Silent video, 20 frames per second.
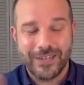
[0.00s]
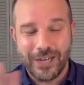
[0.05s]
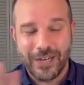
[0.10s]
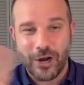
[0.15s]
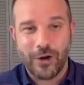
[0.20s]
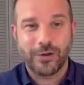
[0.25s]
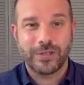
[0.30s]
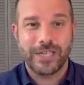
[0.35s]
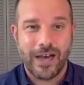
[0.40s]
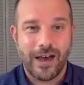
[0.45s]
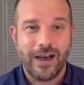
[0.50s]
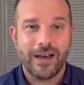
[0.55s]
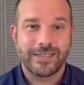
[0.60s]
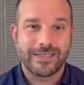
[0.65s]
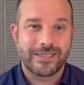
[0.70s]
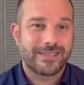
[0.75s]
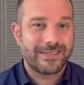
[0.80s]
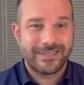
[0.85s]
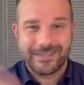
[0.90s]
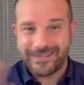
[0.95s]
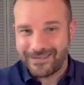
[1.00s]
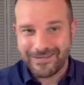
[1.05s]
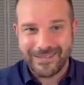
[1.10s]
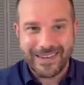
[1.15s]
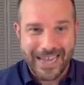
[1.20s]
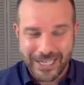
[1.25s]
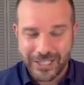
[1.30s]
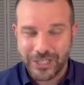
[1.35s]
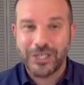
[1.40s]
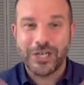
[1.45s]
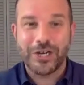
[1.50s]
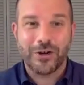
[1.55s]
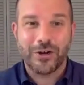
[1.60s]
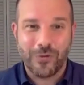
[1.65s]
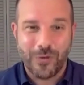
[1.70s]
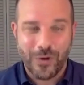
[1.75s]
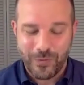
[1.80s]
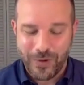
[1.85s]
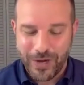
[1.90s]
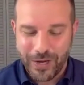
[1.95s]
to us next year
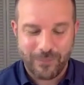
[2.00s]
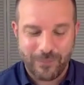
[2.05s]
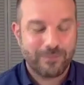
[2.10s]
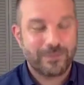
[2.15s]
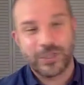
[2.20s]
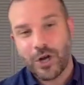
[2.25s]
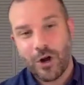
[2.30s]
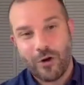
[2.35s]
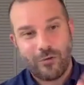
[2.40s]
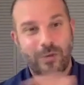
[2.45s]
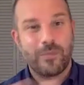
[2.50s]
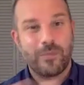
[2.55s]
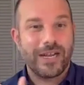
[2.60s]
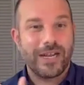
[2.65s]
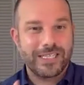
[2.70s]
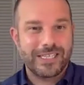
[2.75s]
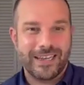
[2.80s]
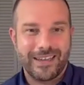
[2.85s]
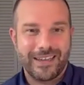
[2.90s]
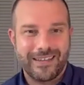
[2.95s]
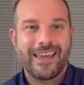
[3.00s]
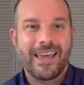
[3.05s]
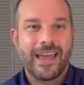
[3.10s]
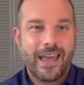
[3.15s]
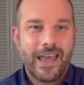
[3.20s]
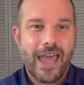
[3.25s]
when we start repressing